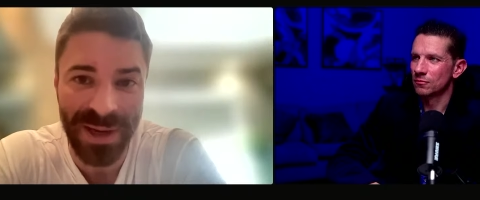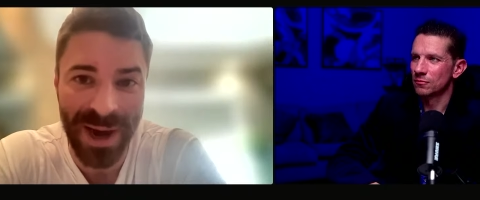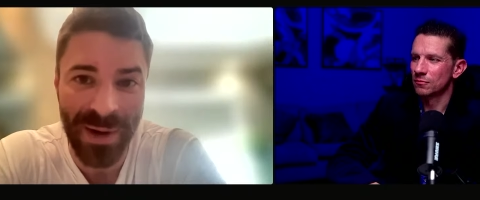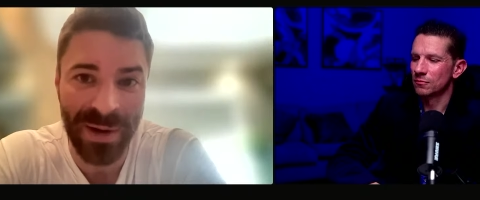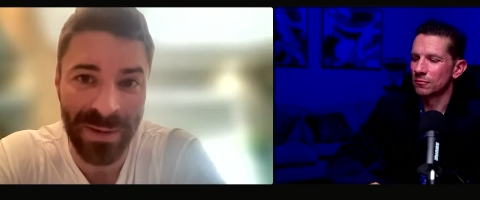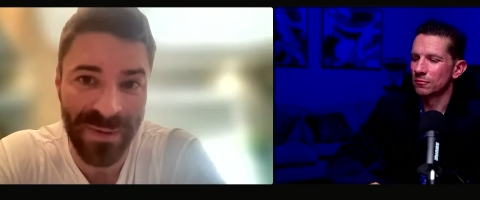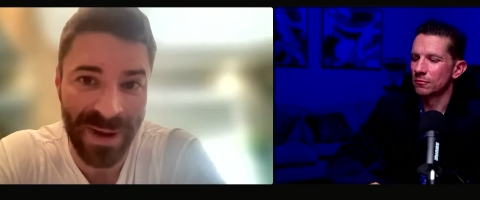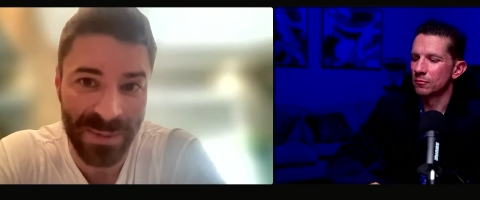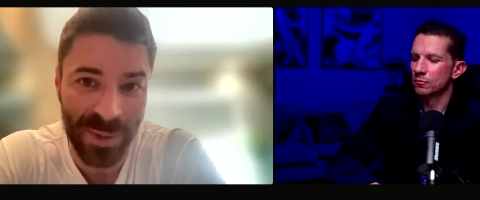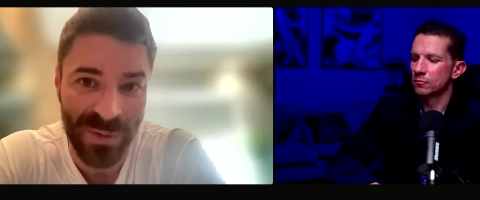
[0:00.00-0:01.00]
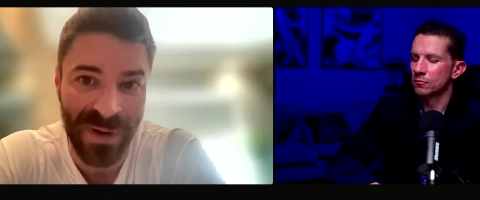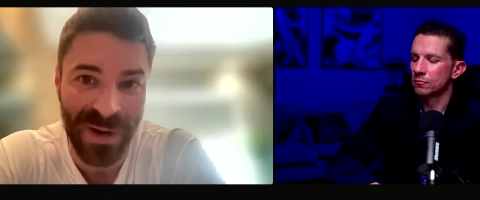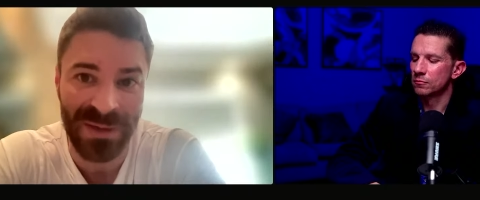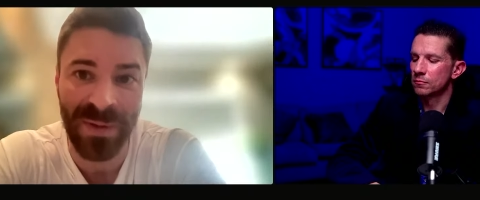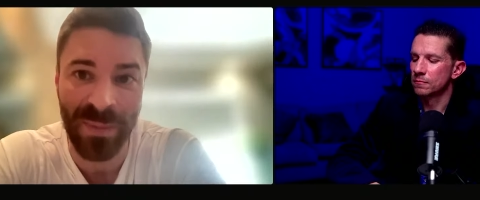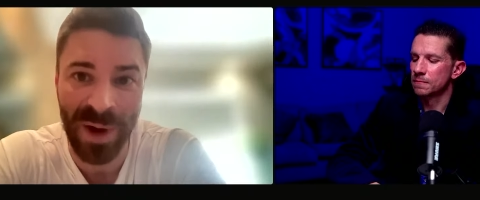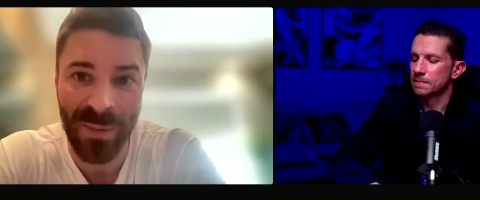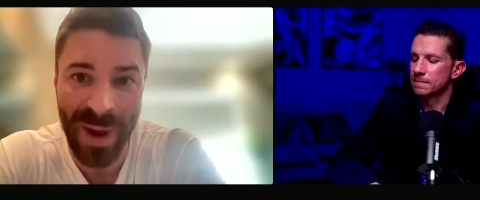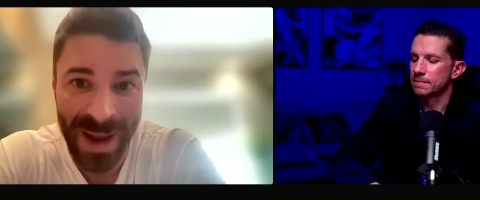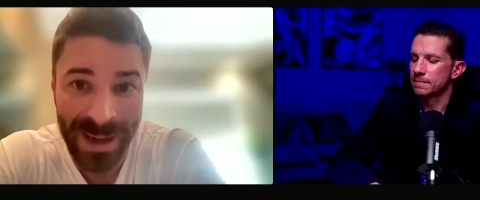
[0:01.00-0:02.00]
Speaker 1: carried effect more effectively by
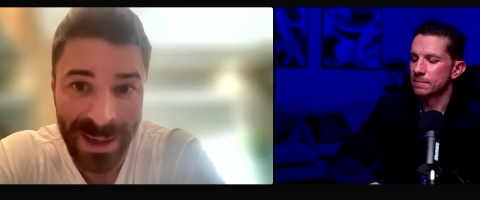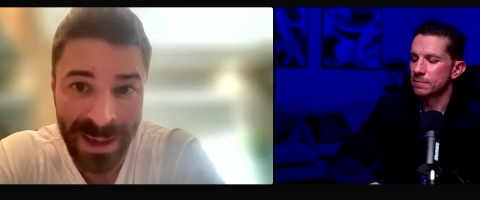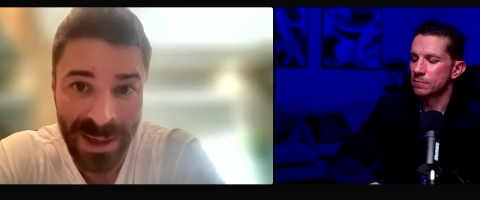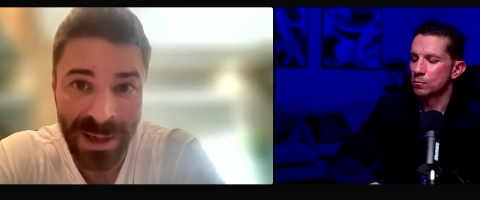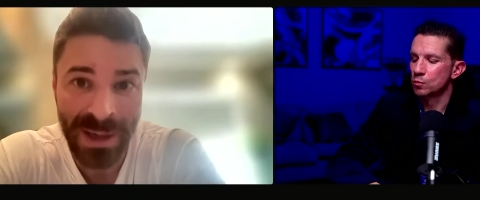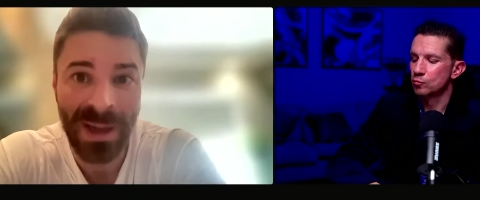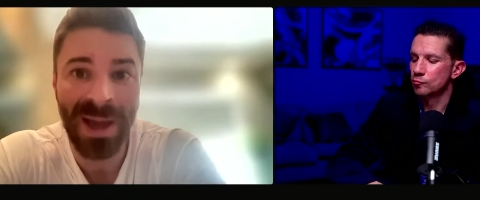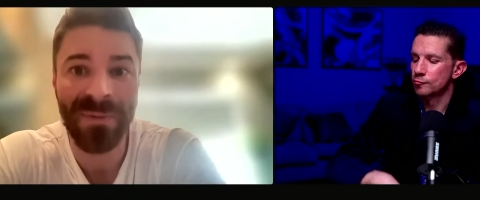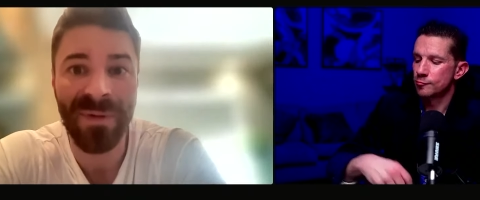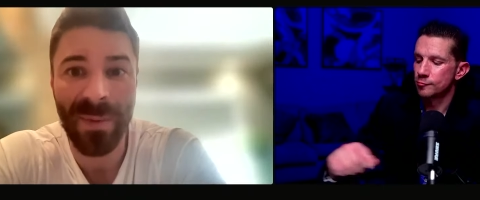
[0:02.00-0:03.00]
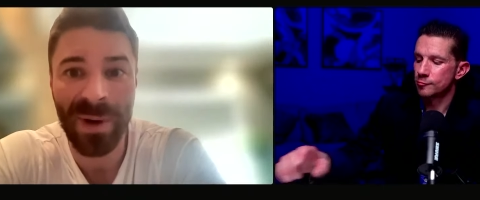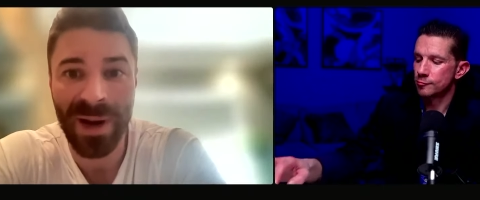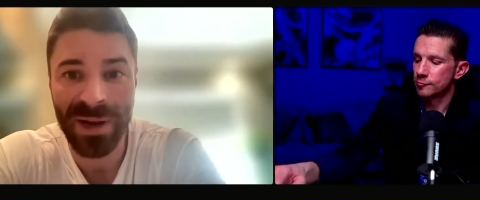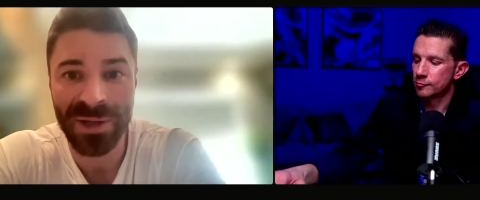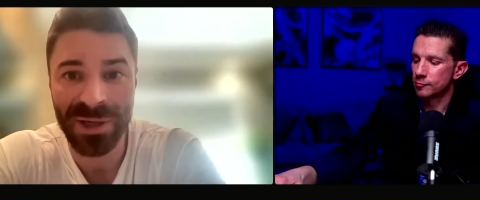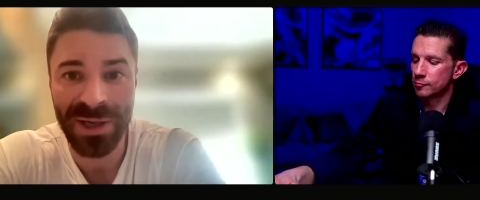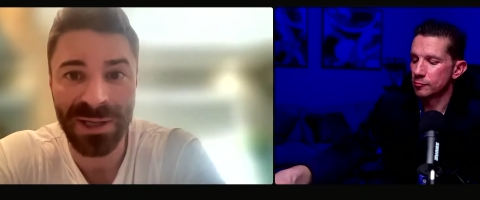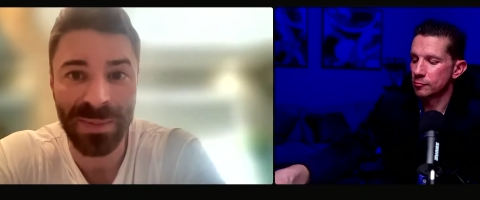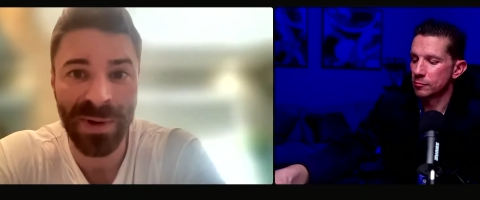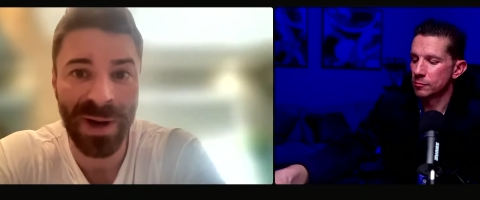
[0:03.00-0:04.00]
men, and feminine energy
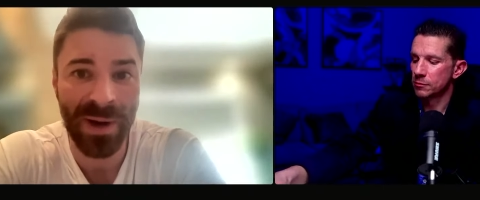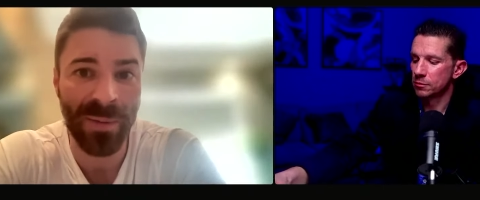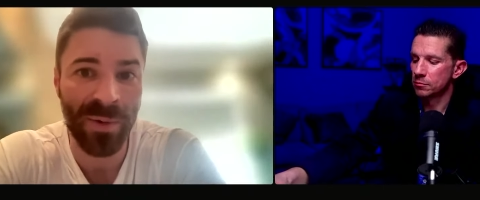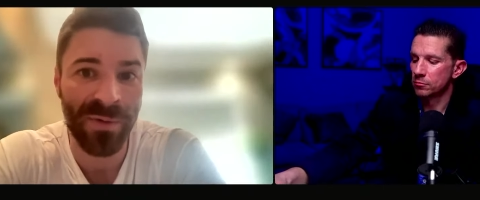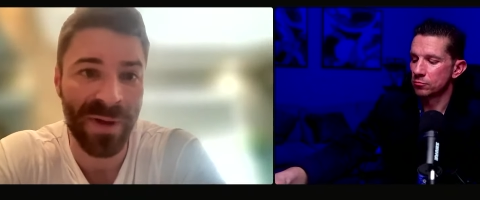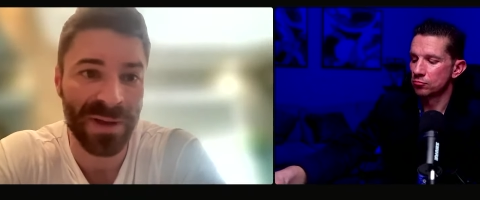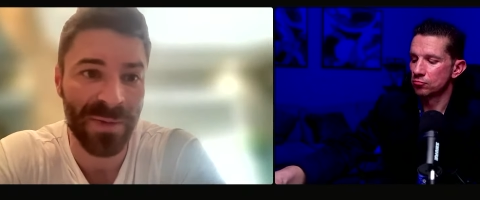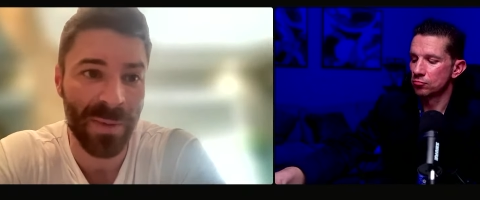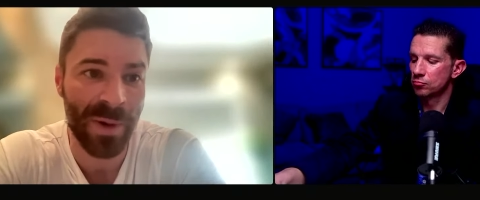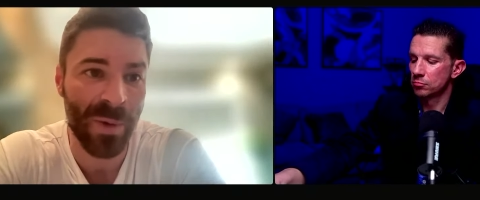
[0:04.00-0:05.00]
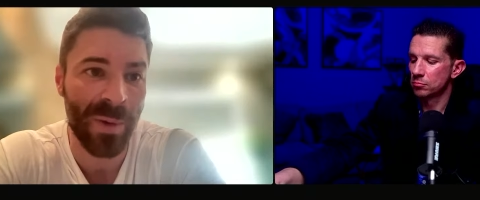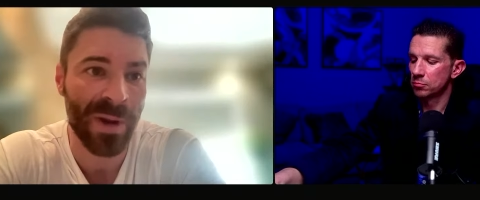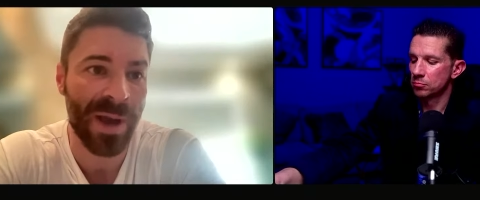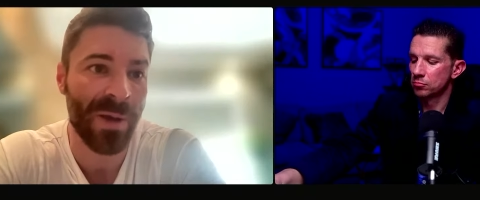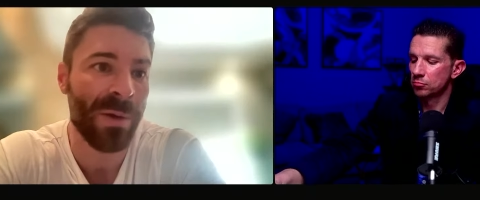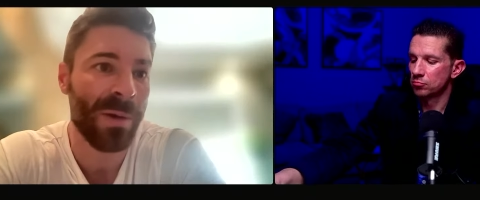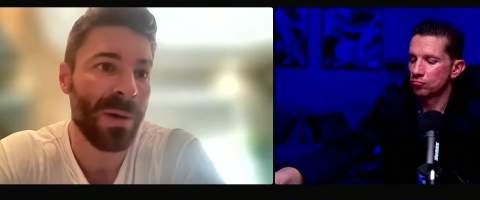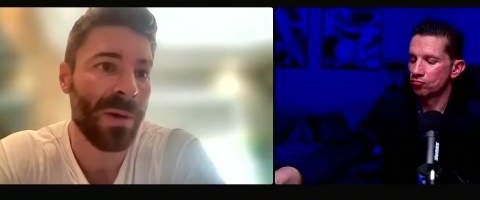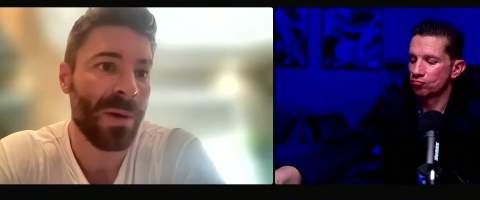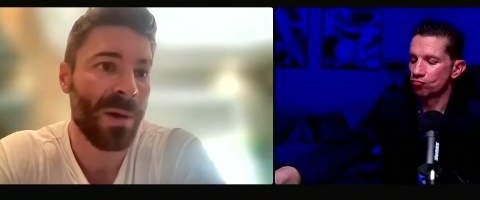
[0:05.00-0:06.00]
tends to be carried more effectively by women. Now,
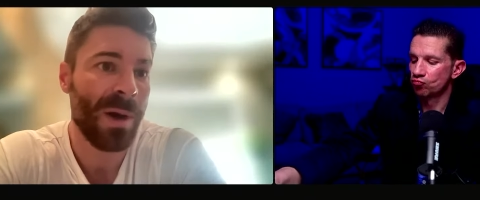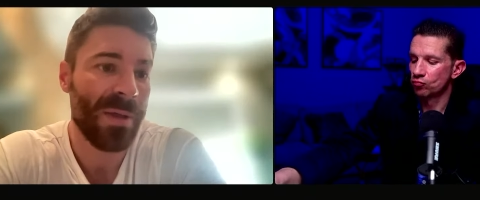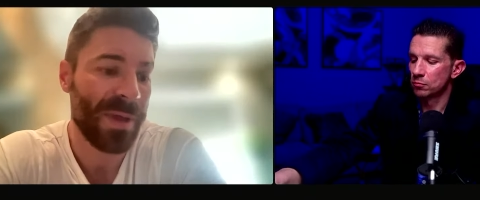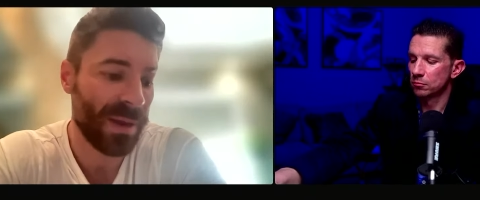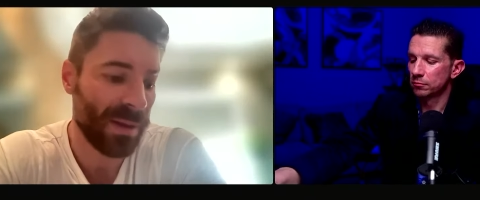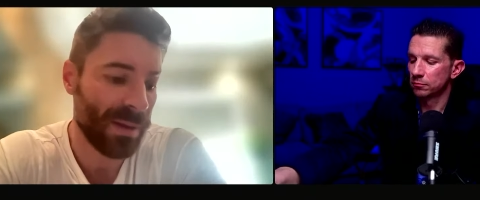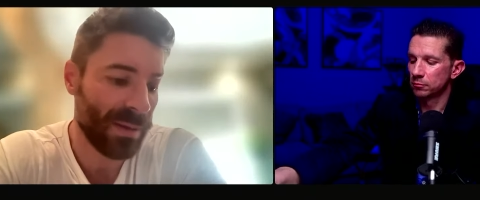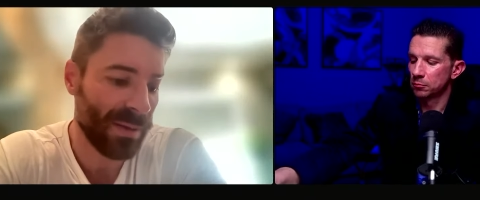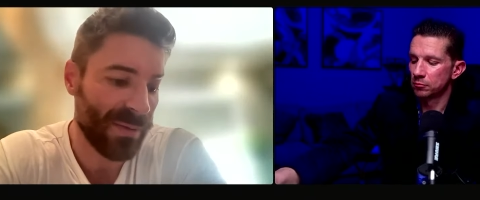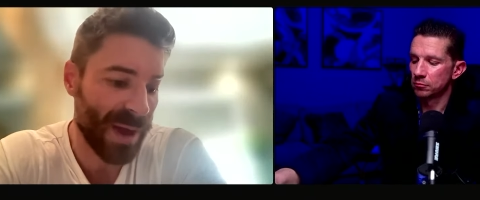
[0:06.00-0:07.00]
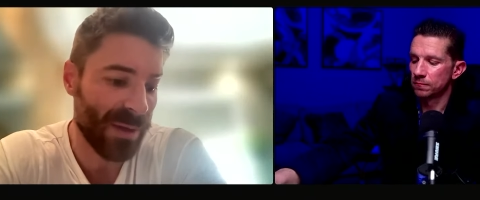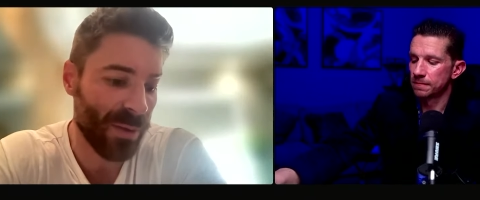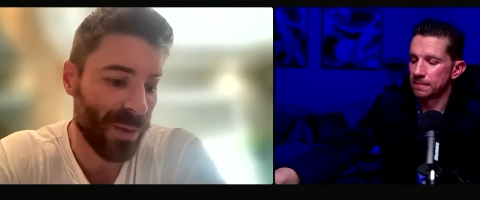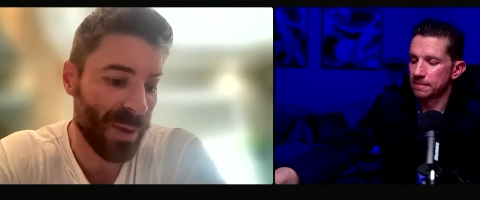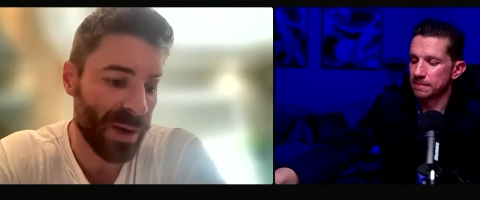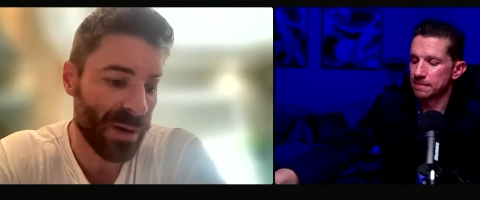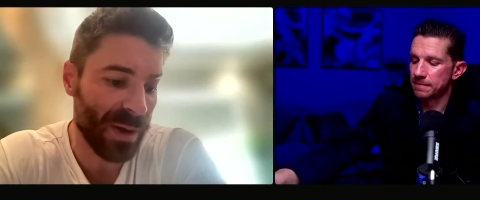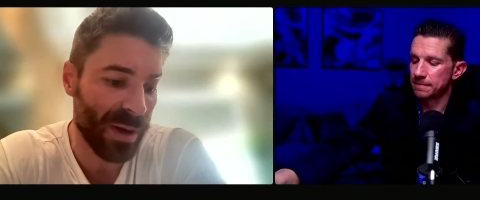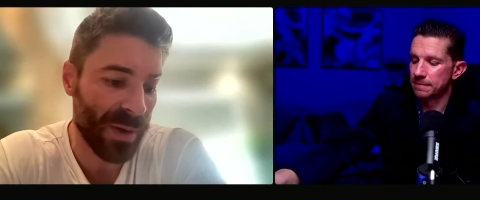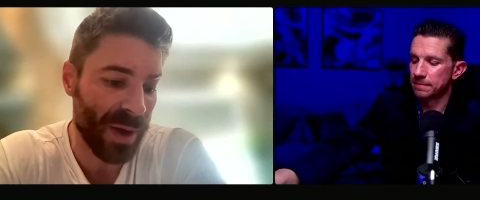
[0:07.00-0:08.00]
I think the fact that women
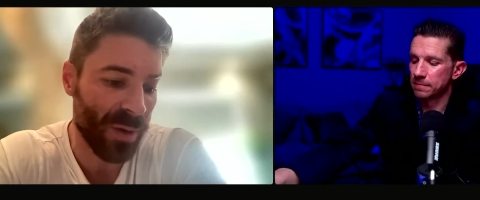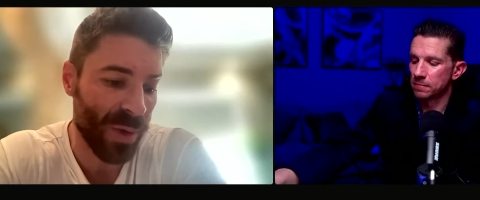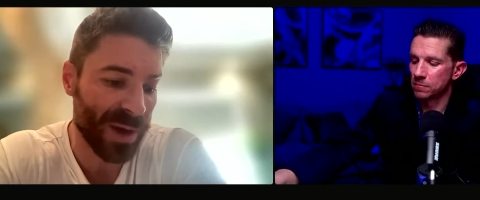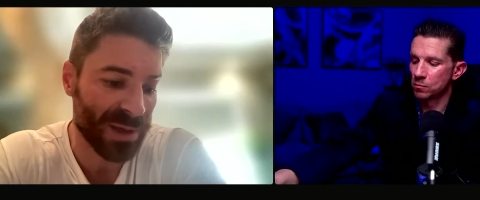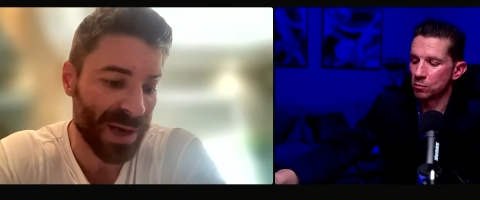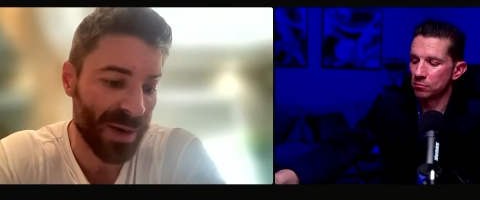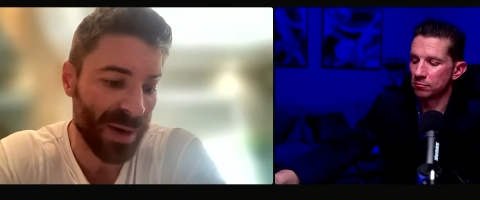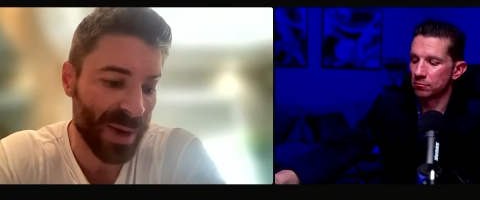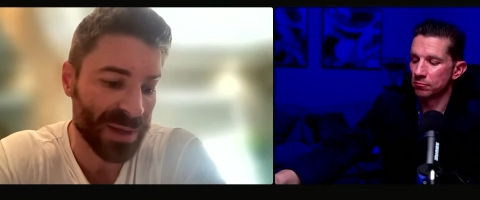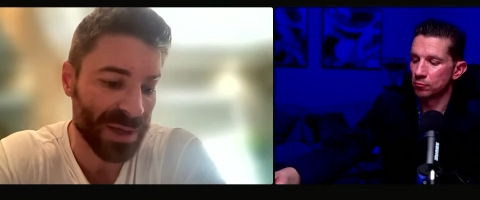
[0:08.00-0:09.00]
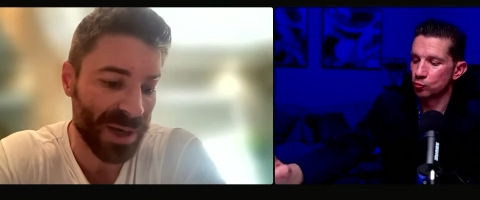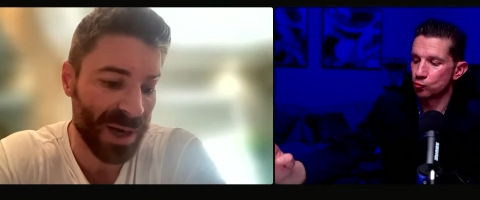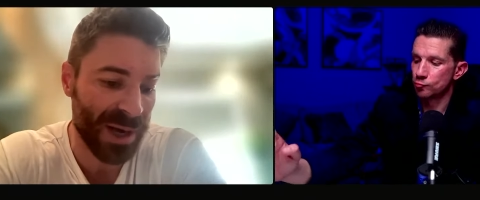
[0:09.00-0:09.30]
in the West carry masculine